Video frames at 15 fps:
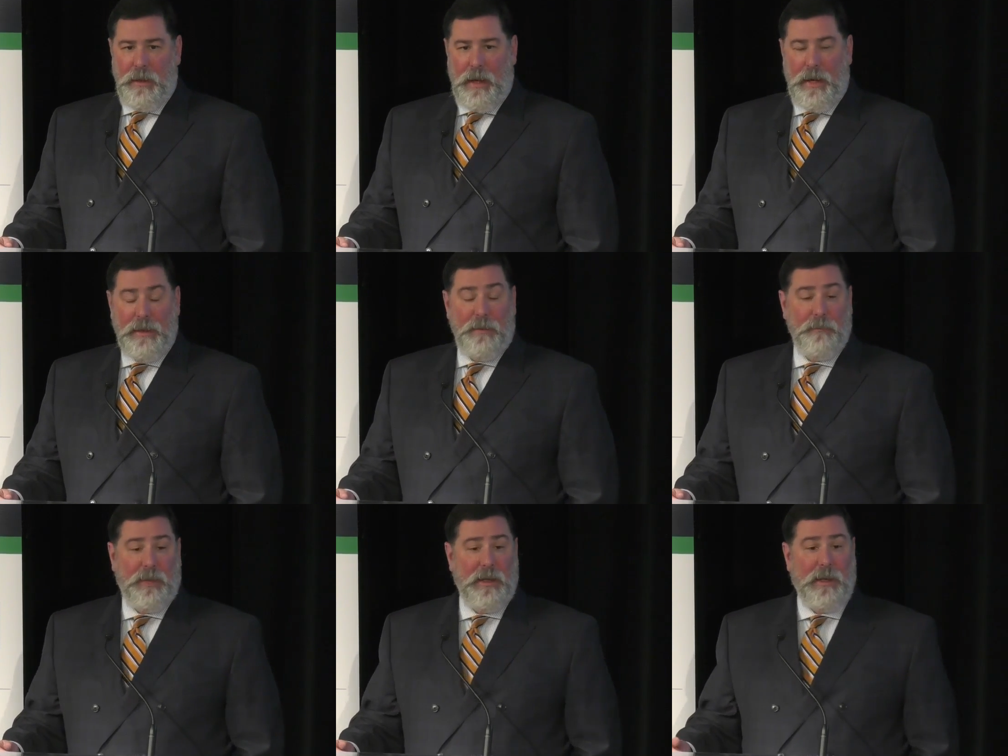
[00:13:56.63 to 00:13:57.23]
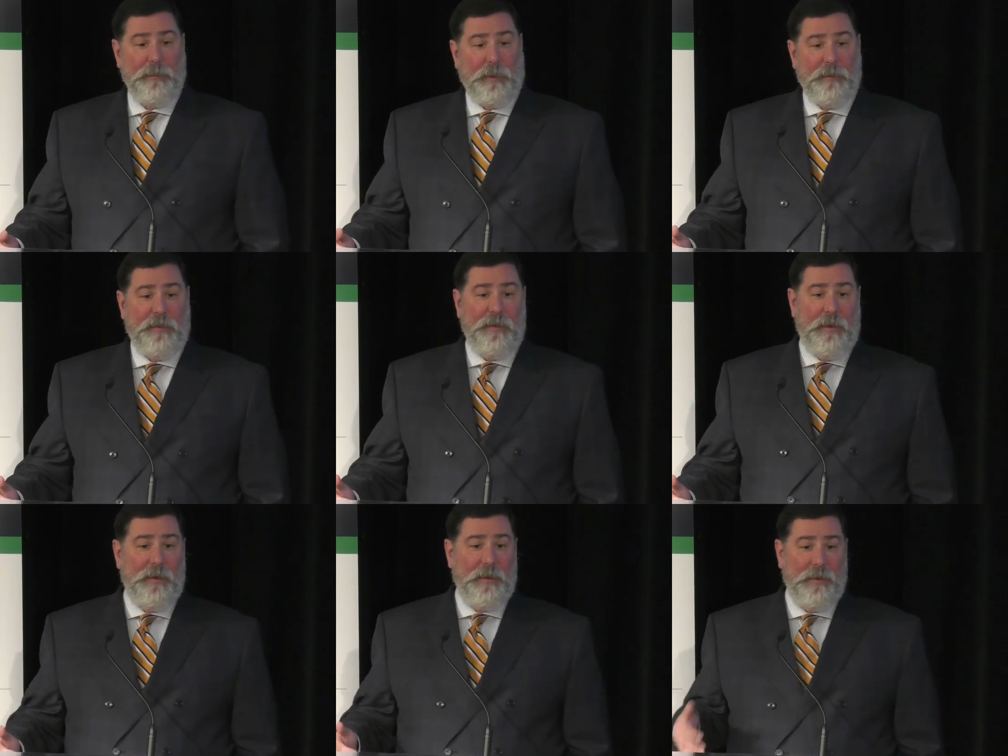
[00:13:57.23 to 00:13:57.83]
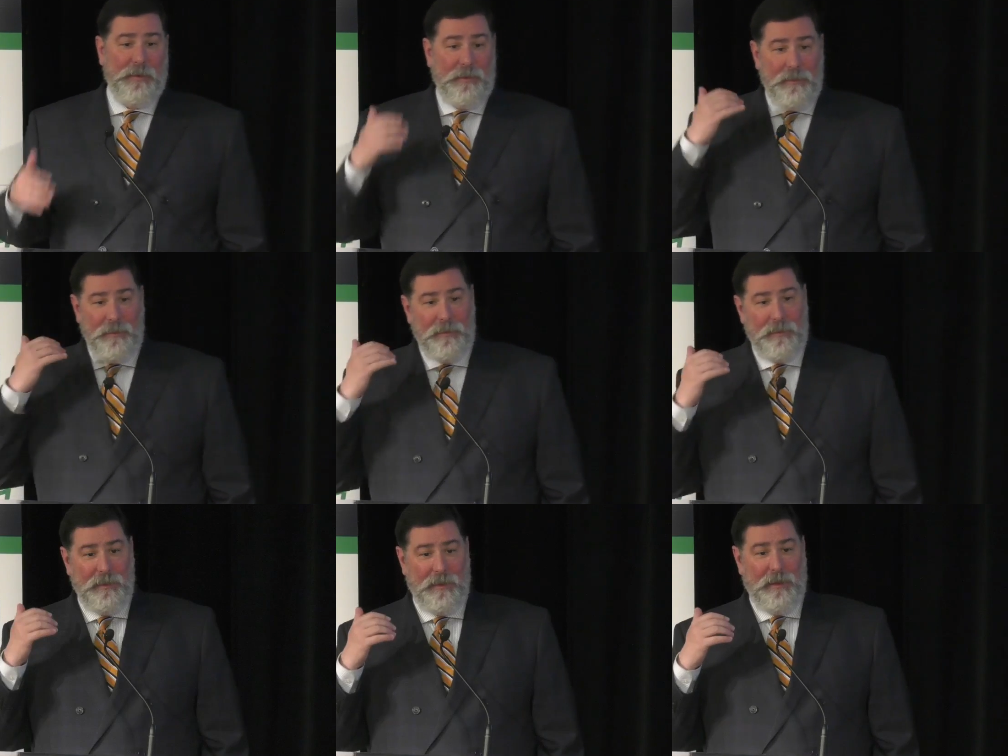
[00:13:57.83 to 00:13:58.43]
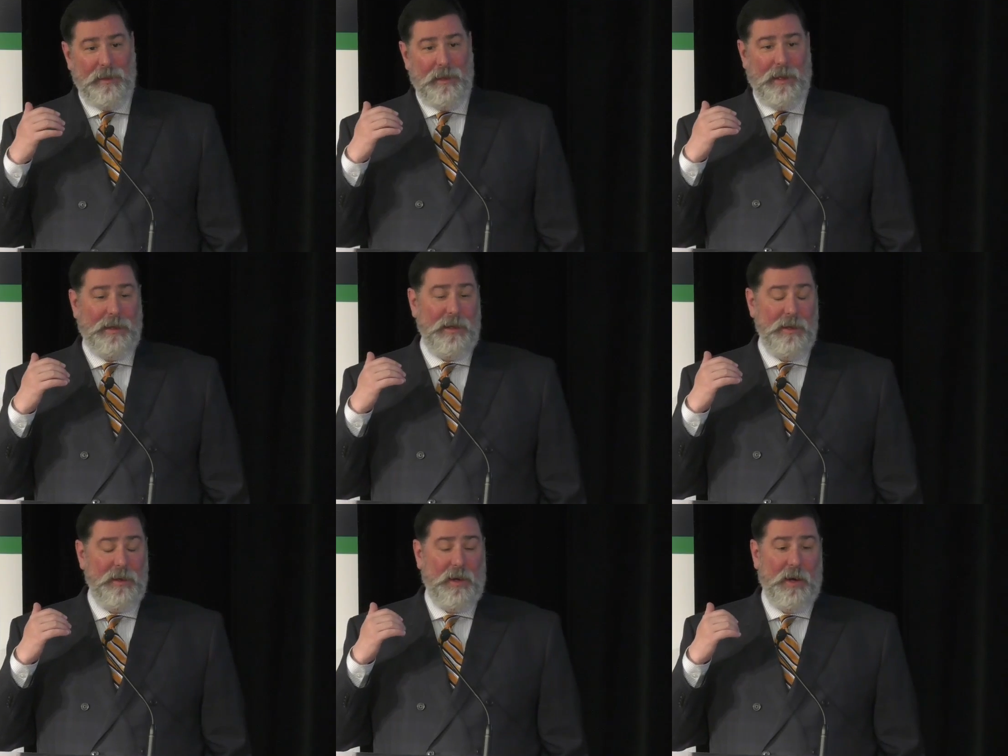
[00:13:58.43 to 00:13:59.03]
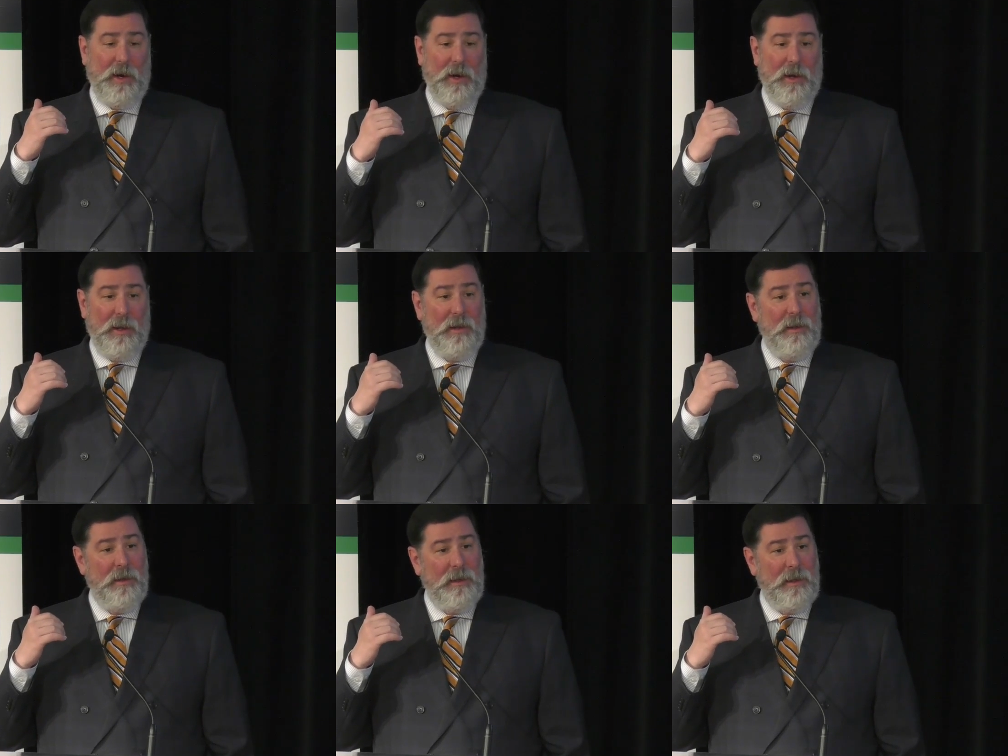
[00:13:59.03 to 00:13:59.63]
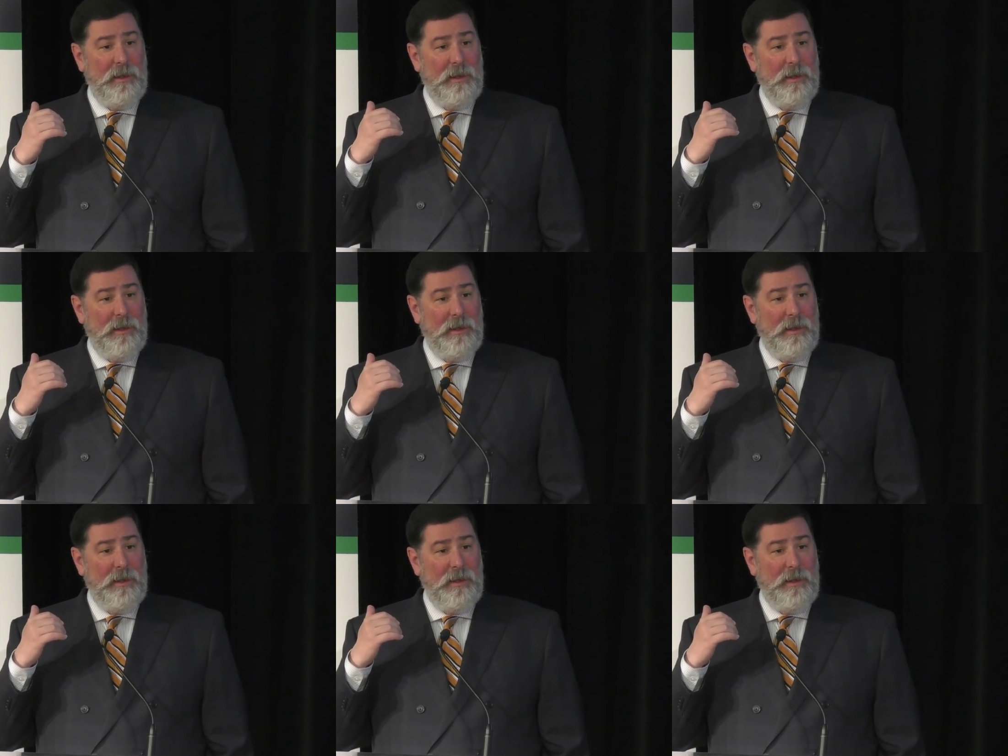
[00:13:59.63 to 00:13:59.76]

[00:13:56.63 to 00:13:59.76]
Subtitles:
I can pick up a phone, I can call,